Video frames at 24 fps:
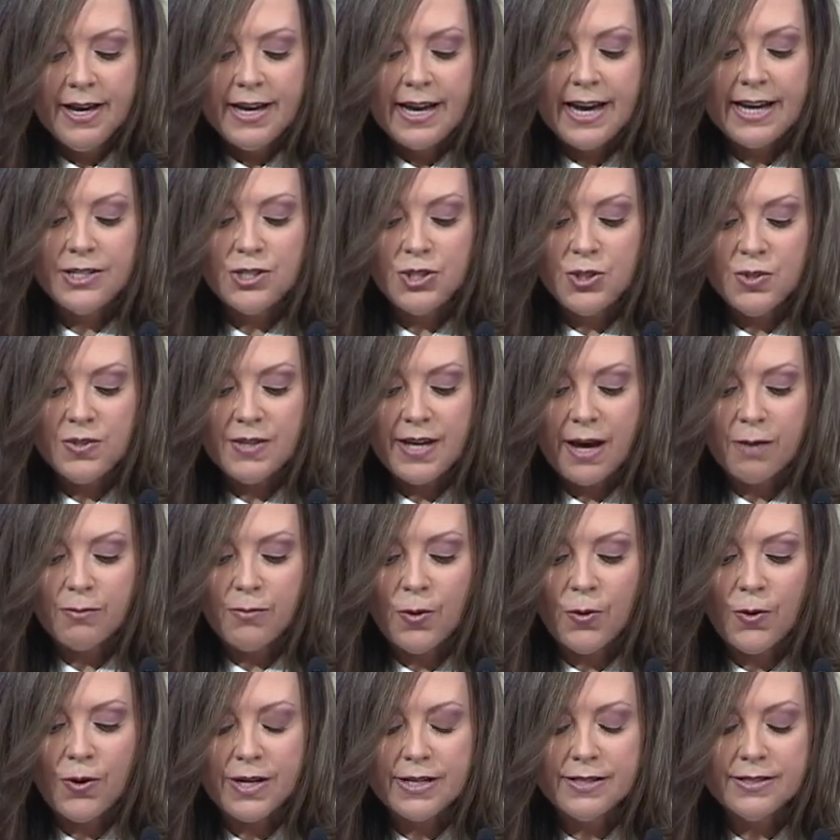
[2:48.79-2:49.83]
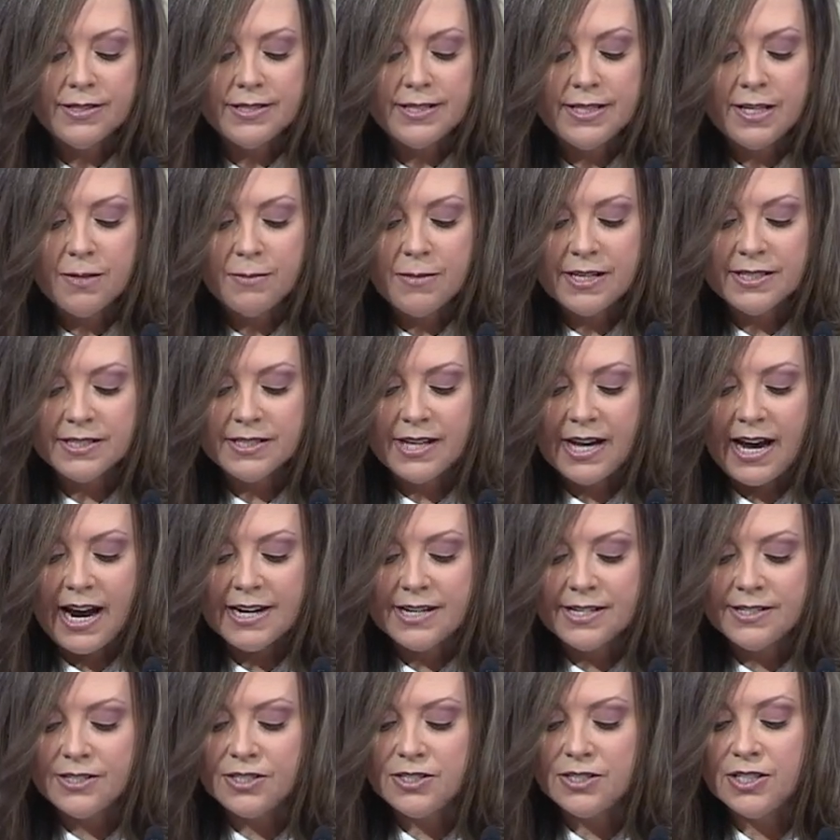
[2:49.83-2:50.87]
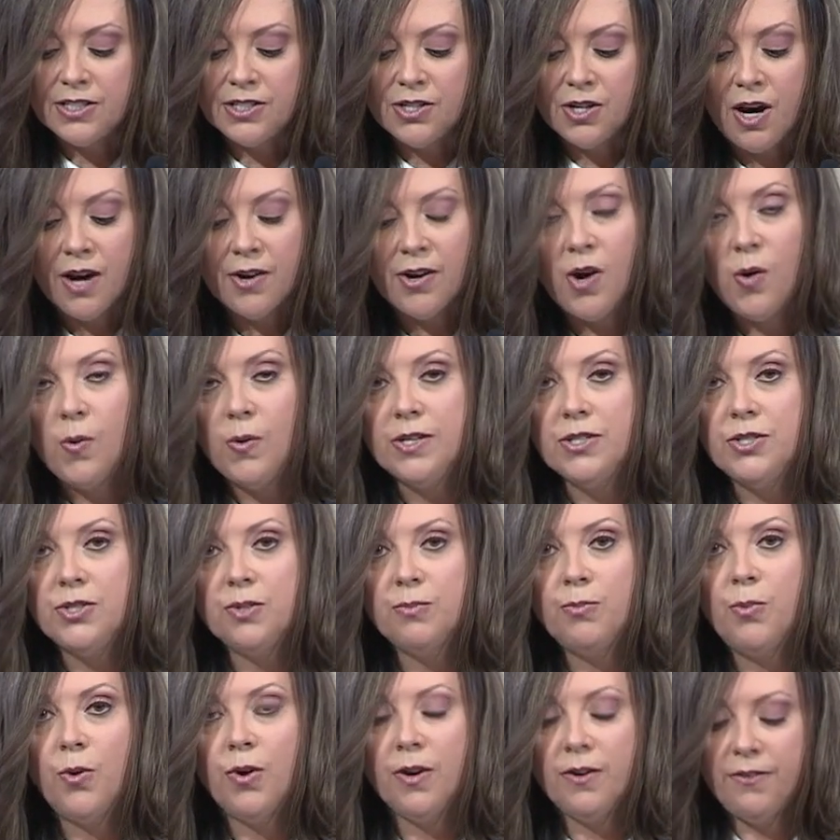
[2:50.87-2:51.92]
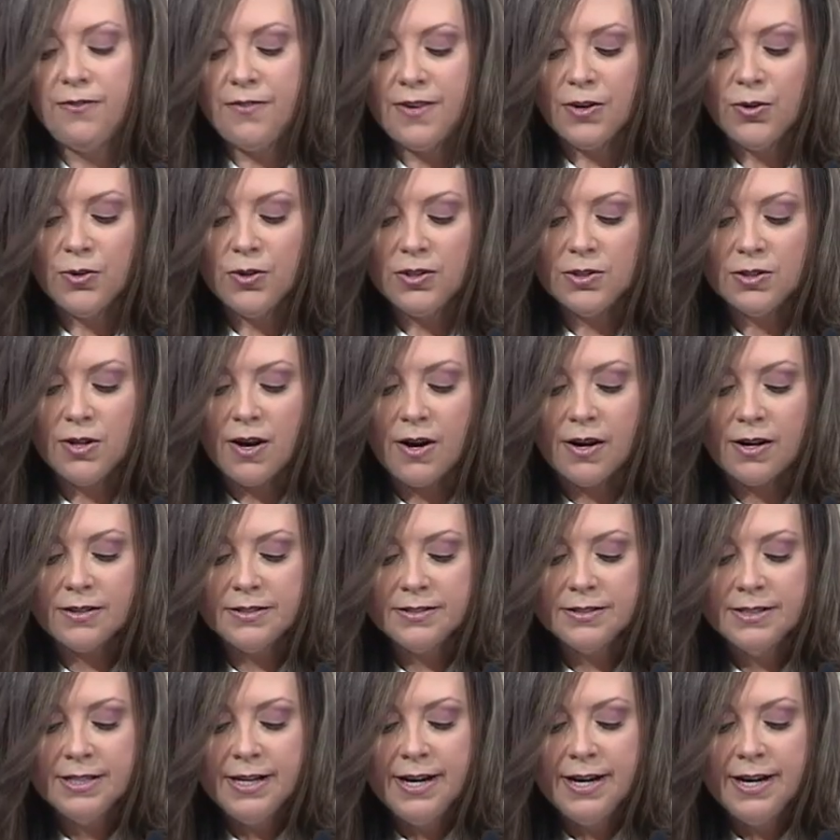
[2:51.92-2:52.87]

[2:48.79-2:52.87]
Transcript: and to that point, CMS guidance did not always support federal law,